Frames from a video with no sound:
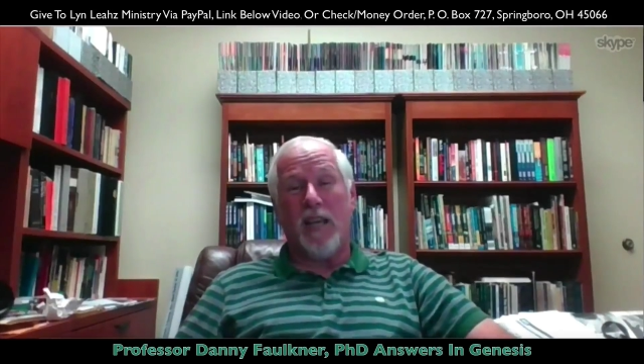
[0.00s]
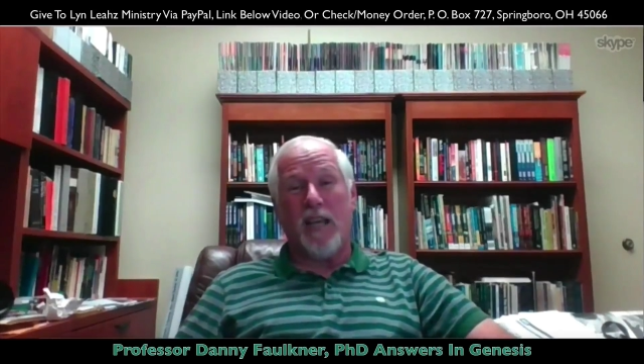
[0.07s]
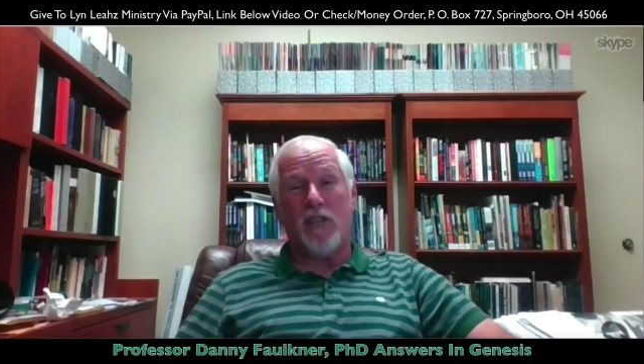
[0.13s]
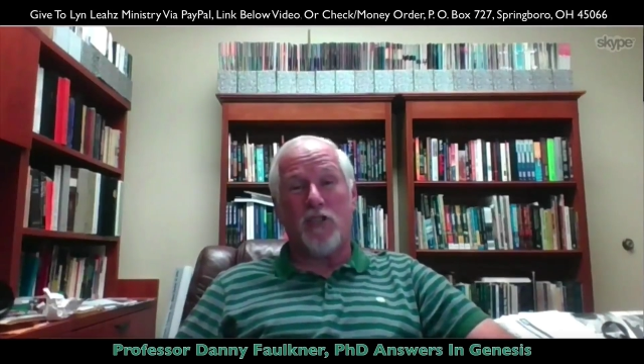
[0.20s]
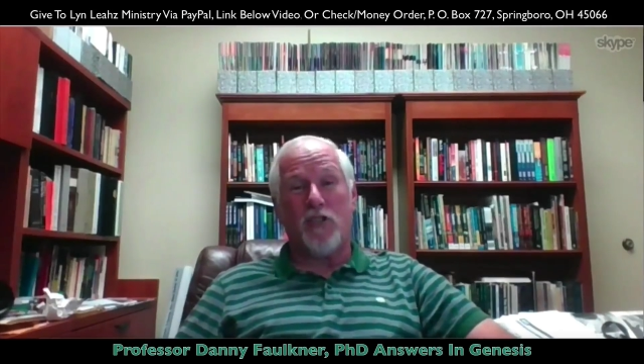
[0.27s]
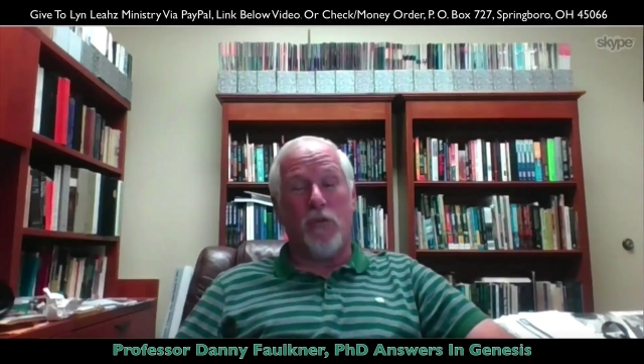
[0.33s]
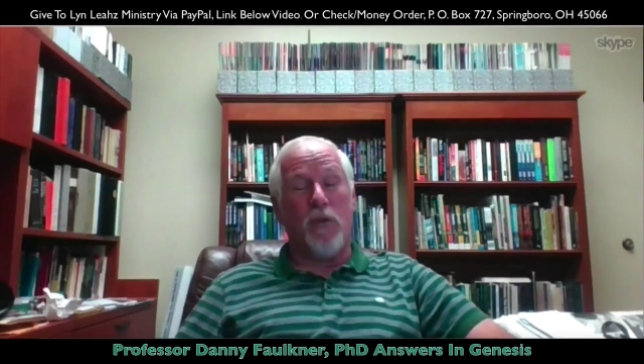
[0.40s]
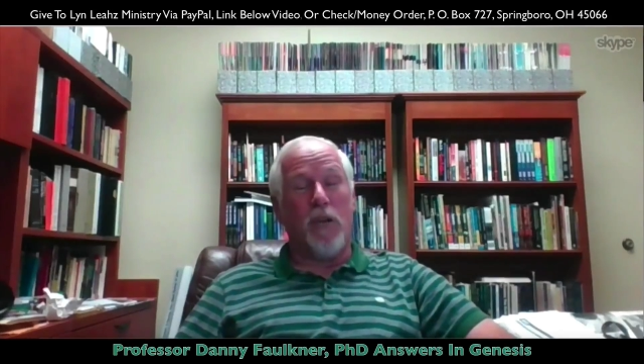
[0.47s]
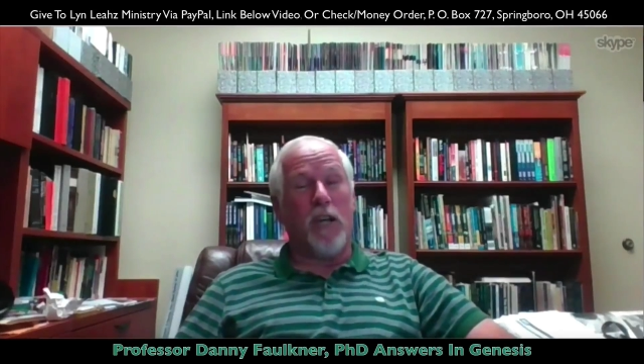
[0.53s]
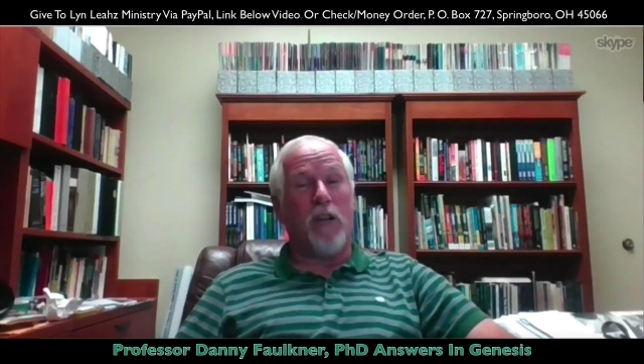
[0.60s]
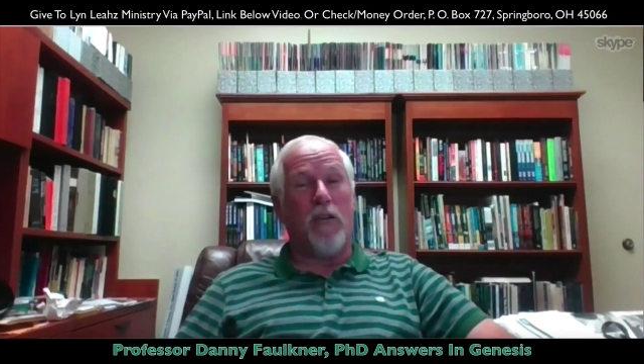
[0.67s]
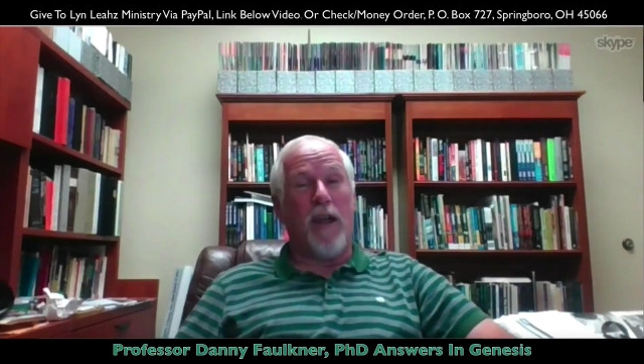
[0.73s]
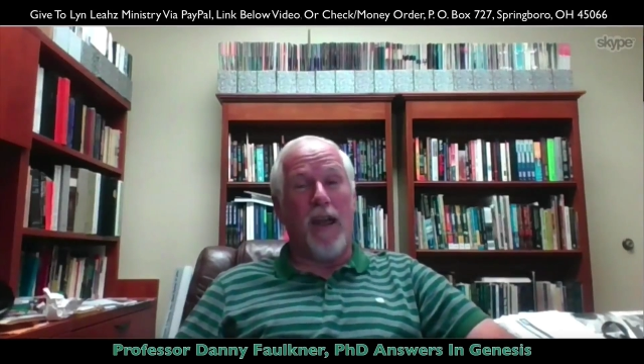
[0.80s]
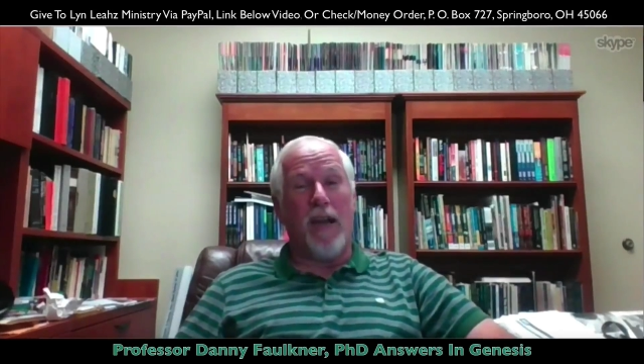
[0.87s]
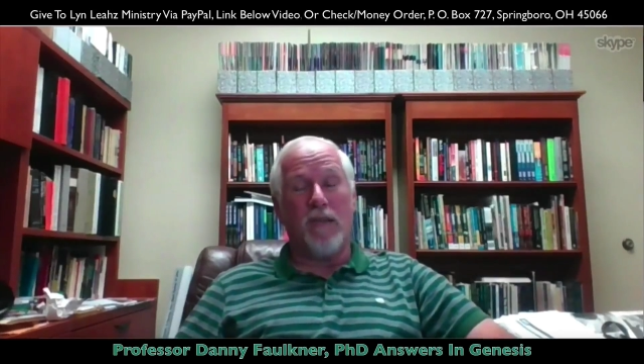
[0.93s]
it's
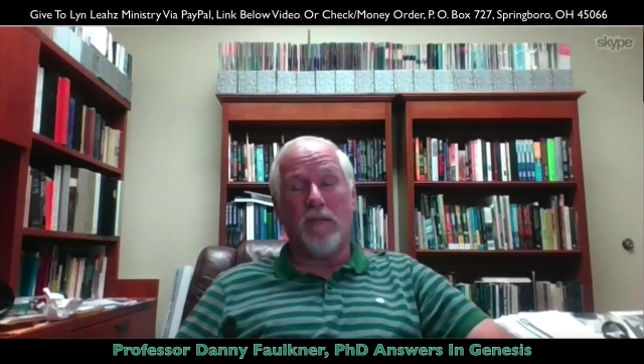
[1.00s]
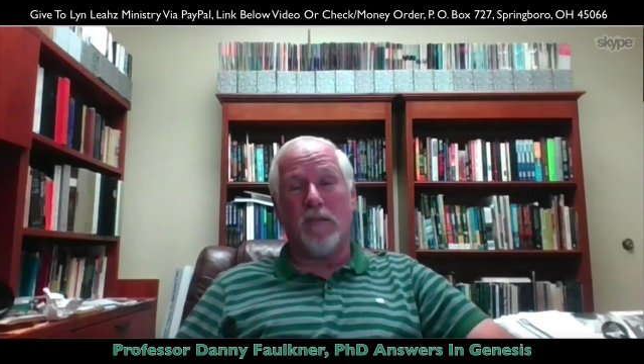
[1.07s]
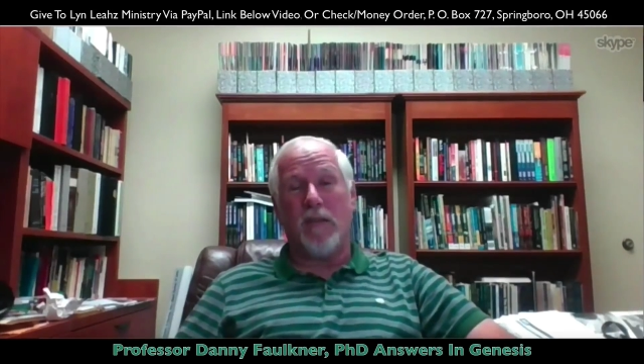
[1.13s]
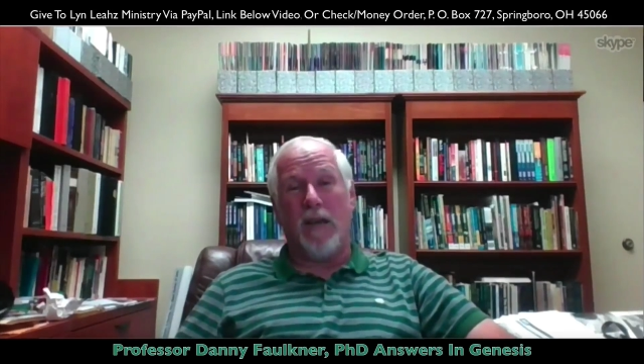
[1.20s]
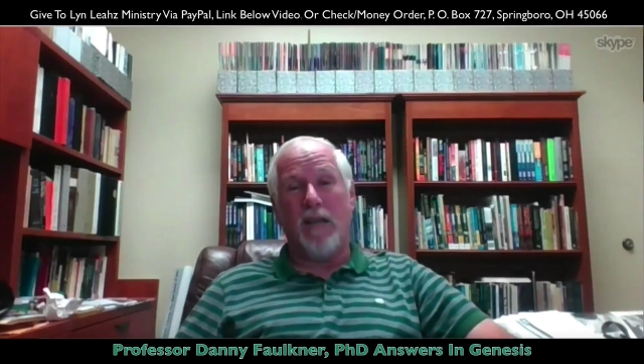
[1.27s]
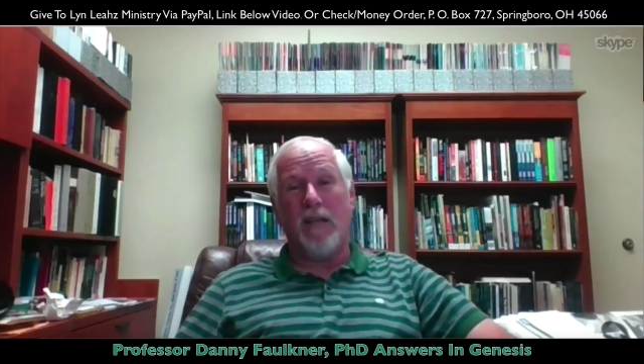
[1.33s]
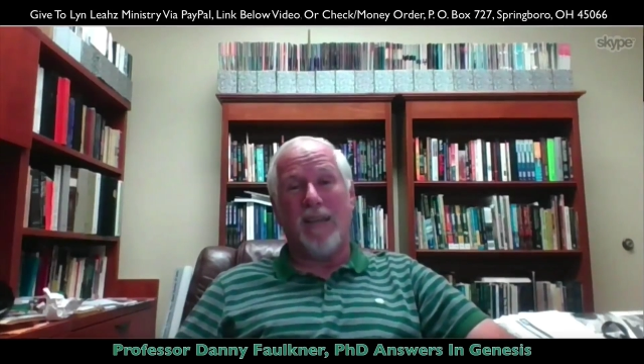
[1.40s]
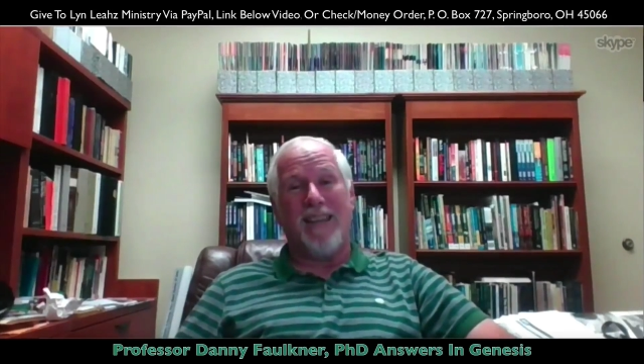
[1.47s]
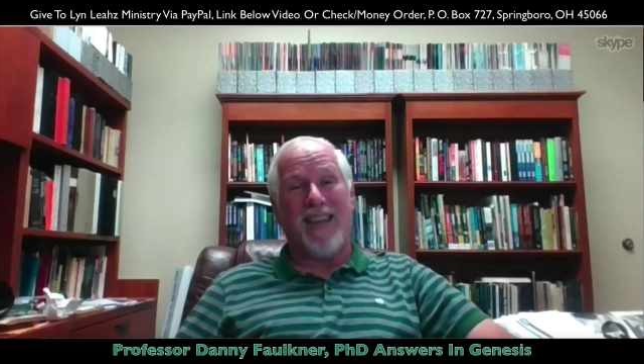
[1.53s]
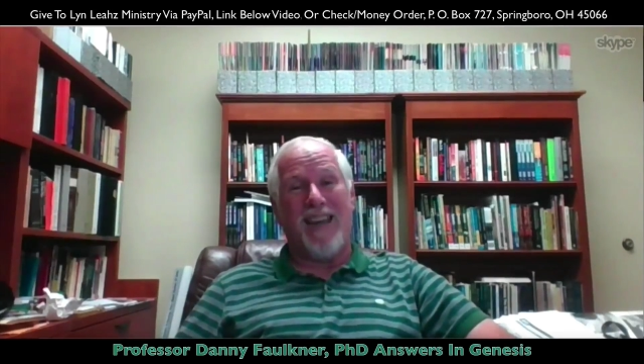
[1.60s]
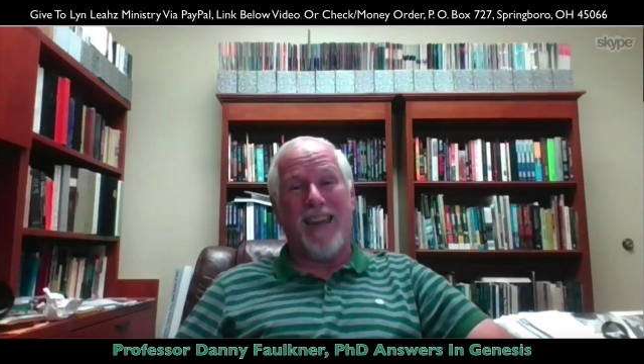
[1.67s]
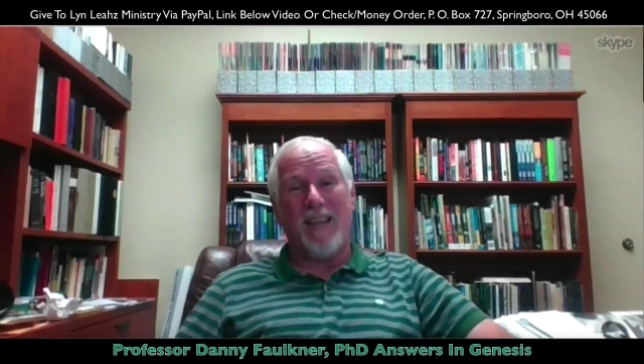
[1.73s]
doing or has done